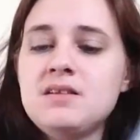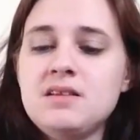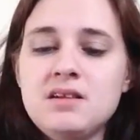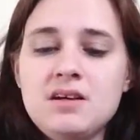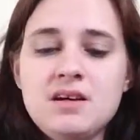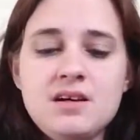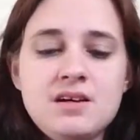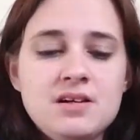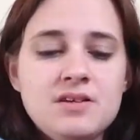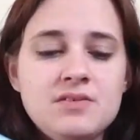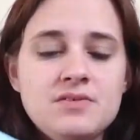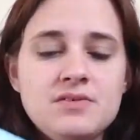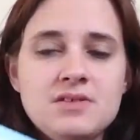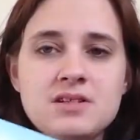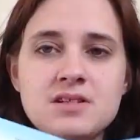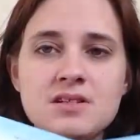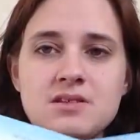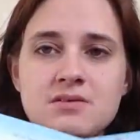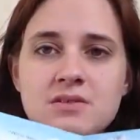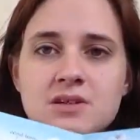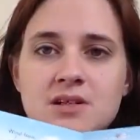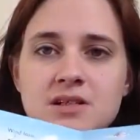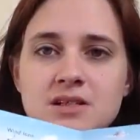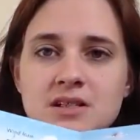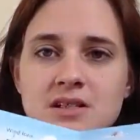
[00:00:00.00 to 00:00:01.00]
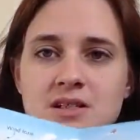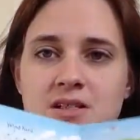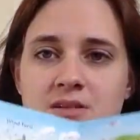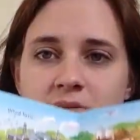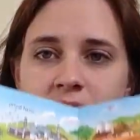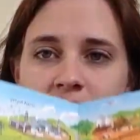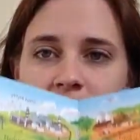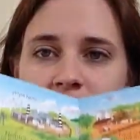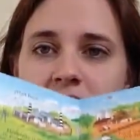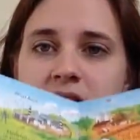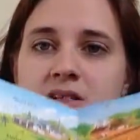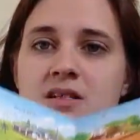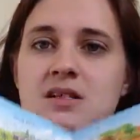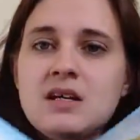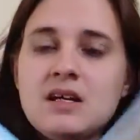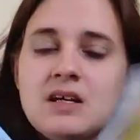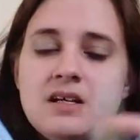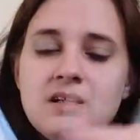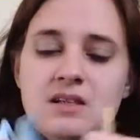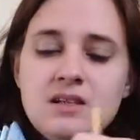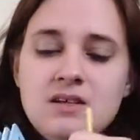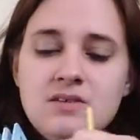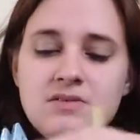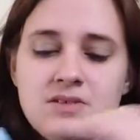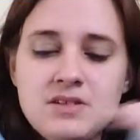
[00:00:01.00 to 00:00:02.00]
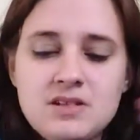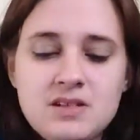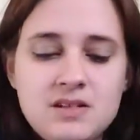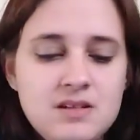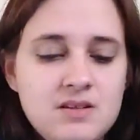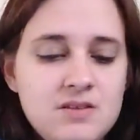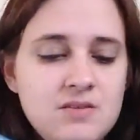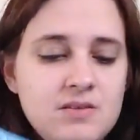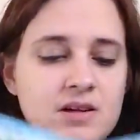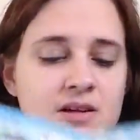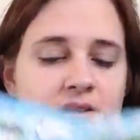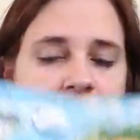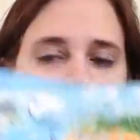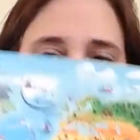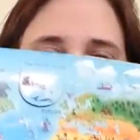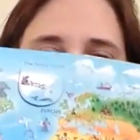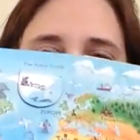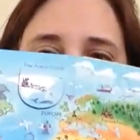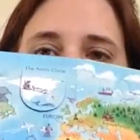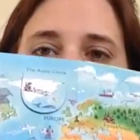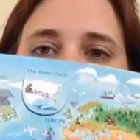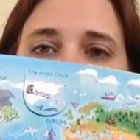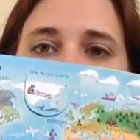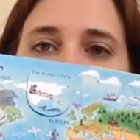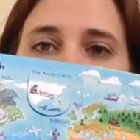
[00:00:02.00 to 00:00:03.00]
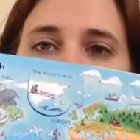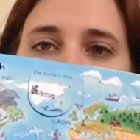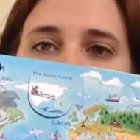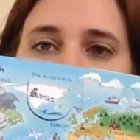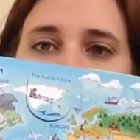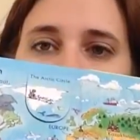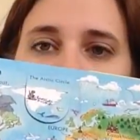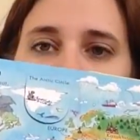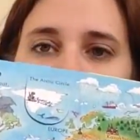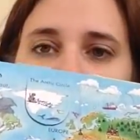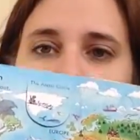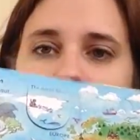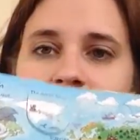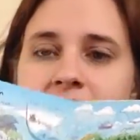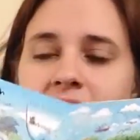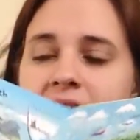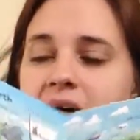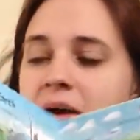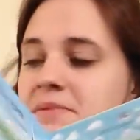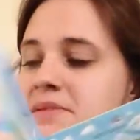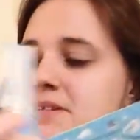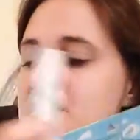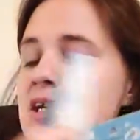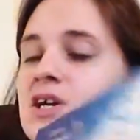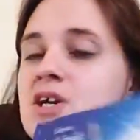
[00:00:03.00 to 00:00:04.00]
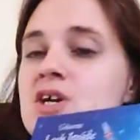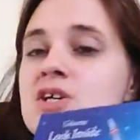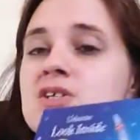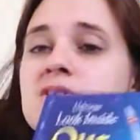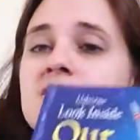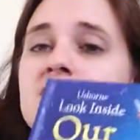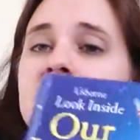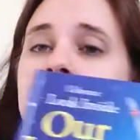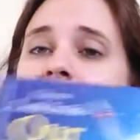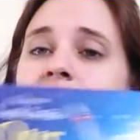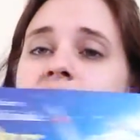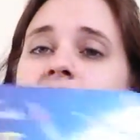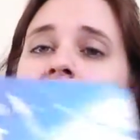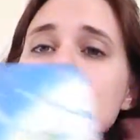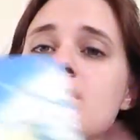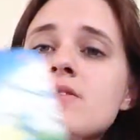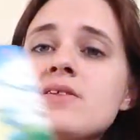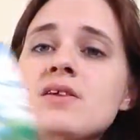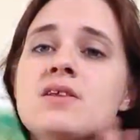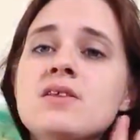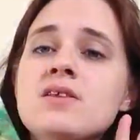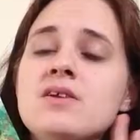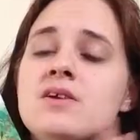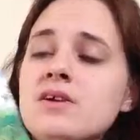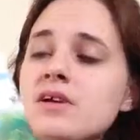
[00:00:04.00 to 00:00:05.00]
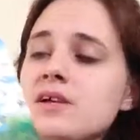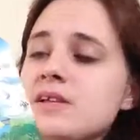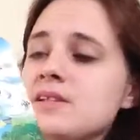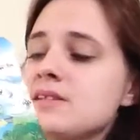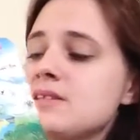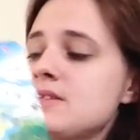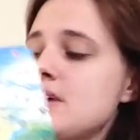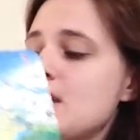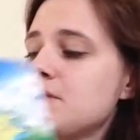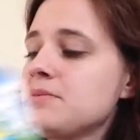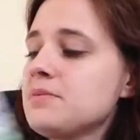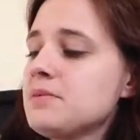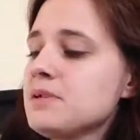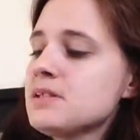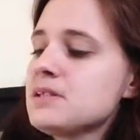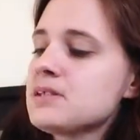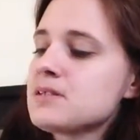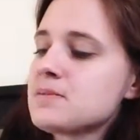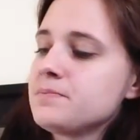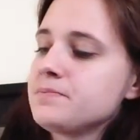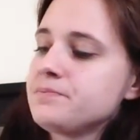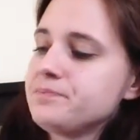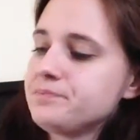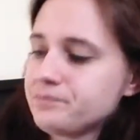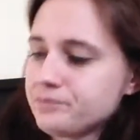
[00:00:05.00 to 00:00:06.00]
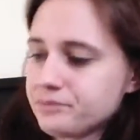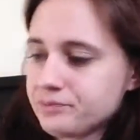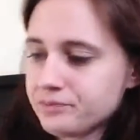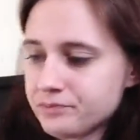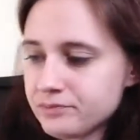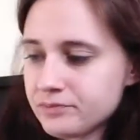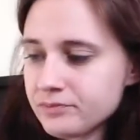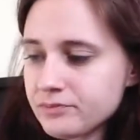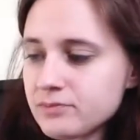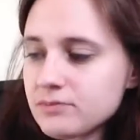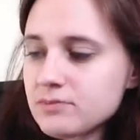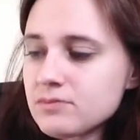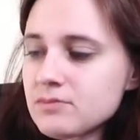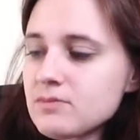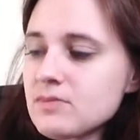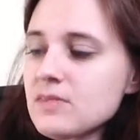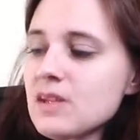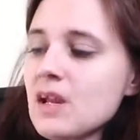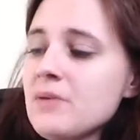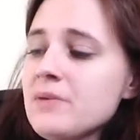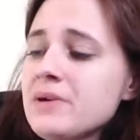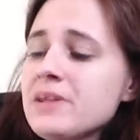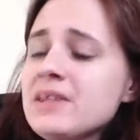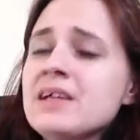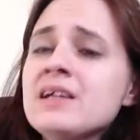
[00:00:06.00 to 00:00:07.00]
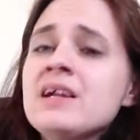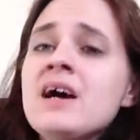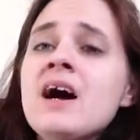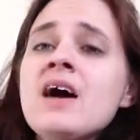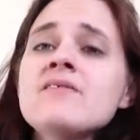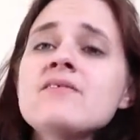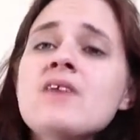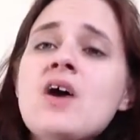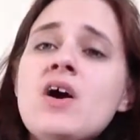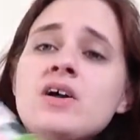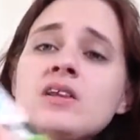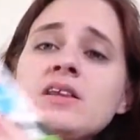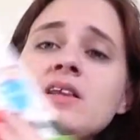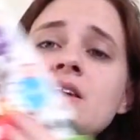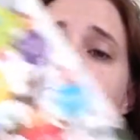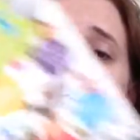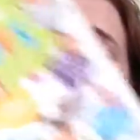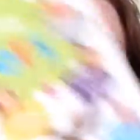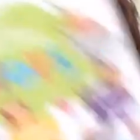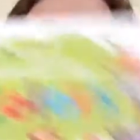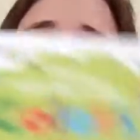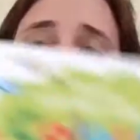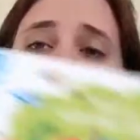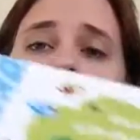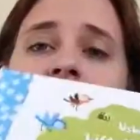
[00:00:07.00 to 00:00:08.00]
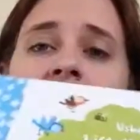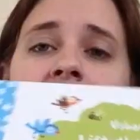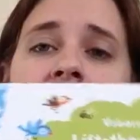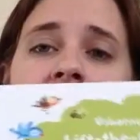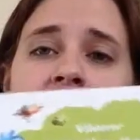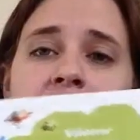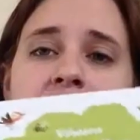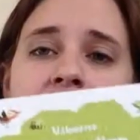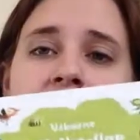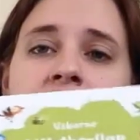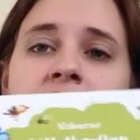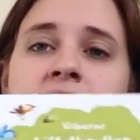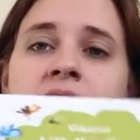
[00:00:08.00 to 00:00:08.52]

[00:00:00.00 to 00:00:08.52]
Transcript: loves to read these ones and loves to open the flaps. So those are the Look Inside ones. We then have our Lift the Flap.